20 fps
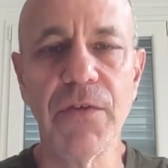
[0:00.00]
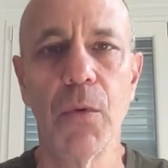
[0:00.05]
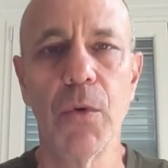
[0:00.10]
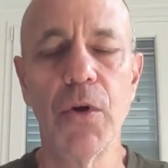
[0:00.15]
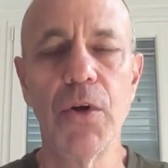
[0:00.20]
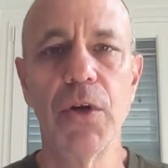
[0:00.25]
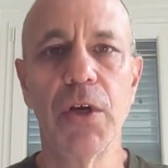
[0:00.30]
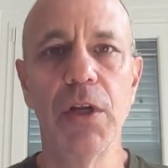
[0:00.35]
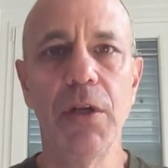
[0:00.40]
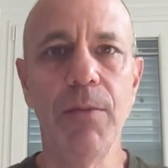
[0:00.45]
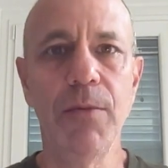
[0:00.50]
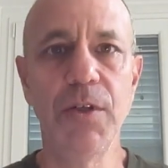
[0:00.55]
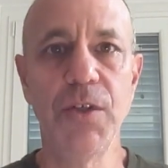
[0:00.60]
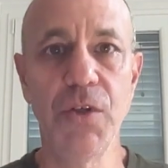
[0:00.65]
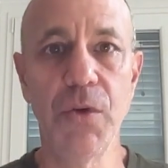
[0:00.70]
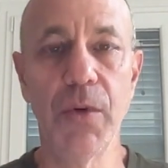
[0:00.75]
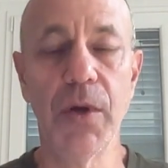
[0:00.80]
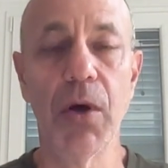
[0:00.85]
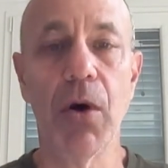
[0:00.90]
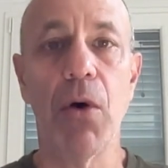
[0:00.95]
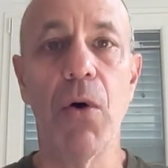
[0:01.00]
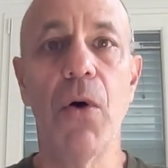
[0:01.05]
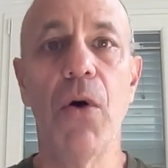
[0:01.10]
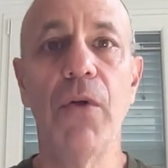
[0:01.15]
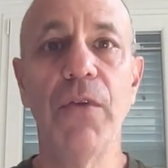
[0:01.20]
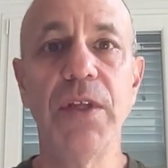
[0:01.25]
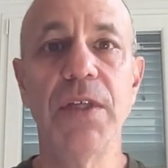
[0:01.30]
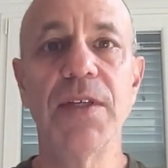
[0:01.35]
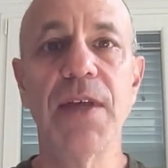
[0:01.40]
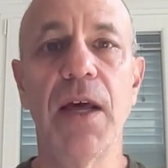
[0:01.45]
where you're going to be doing all
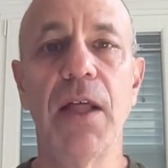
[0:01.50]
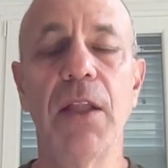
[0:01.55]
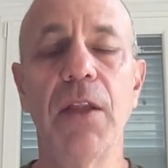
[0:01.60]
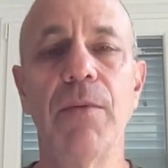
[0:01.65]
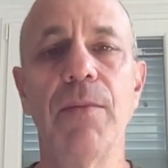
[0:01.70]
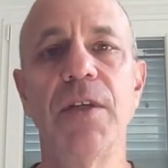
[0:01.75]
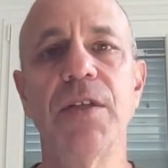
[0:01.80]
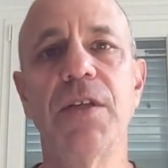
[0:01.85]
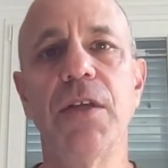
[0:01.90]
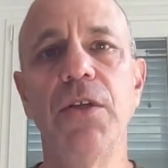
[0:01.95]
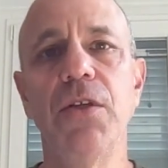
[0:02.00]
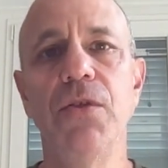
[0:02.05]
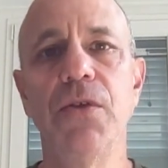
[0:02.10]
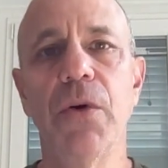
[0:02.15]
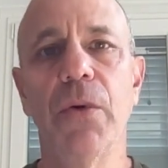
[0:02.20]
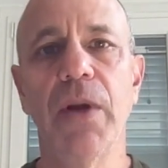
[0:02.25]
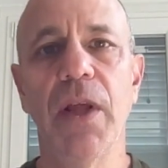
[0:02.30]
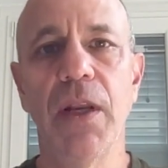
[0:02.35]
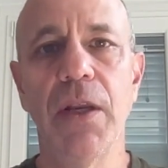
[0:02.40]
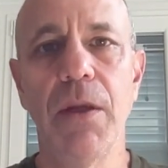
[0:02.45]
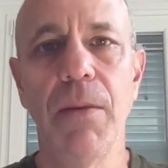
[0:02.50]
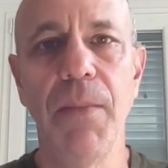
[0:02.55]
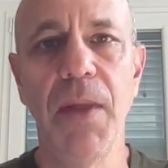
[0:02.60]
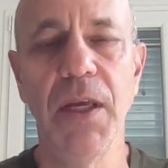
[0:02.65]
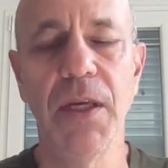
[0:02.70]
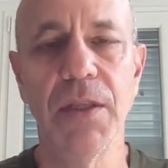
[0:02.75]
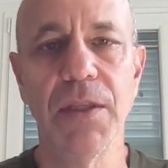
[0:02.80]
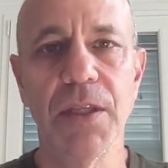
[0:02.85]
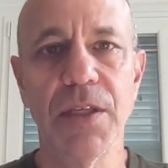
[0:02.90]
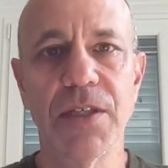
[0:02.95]
these elements and you don't end up
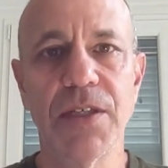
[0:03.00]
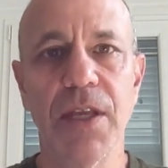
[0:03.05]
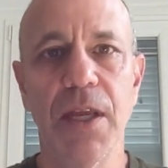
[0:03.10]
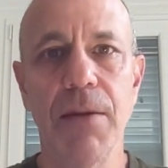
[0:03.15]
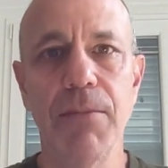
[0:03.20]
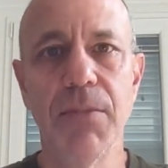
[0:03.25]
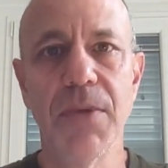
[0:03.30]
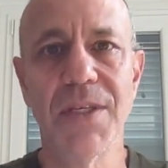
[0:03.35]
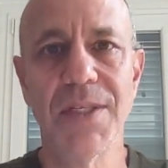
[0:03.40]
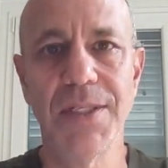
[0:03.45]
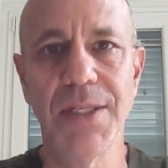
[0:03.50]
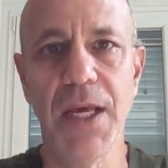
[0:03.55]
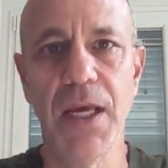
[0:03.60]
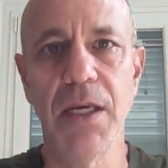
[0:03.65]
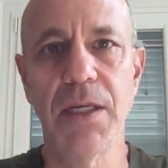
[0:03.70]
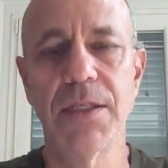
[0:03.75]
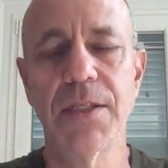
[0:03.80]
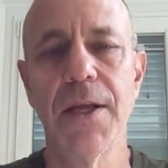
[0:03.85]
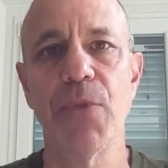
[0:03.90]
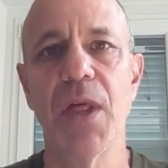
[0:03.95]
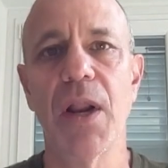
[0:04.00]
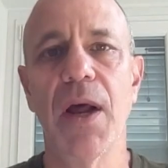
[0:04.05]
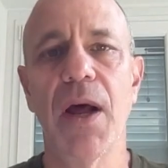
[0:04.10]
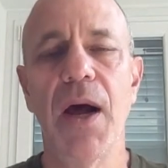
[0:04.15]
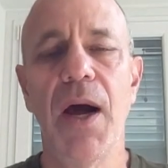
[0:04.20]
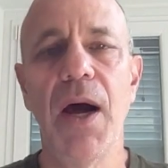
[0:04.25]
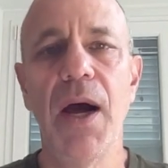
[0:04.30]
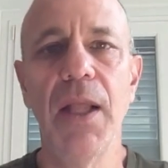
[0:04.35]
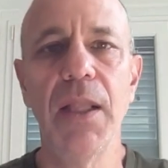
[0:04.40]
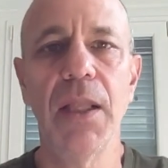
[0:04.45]
making the same mistakes that I
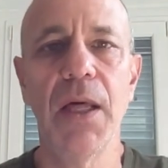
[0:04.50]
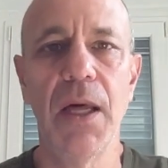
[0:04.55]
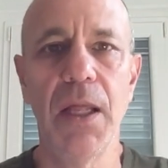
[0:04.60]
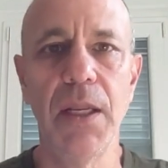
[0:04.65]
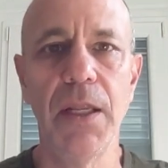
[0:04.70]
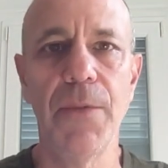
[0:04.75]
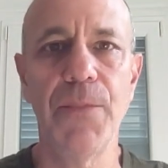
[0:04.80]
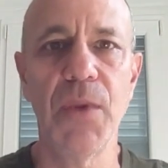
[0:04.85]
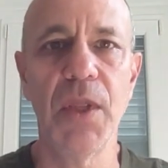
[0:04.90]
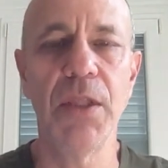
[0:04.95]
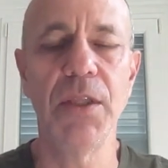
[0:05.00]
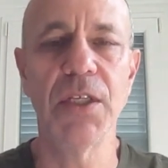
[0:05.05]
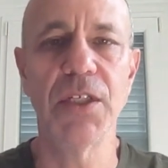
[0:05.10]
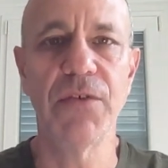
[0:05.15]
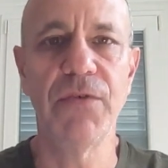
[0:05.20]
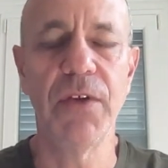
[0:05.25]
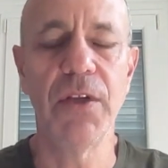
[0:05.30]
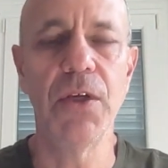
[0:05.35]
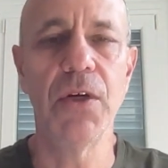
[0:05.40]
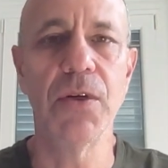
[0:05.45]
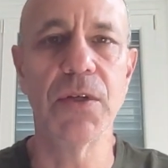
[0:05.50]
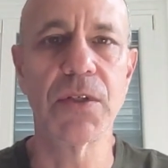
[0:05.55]
highlighted in this video.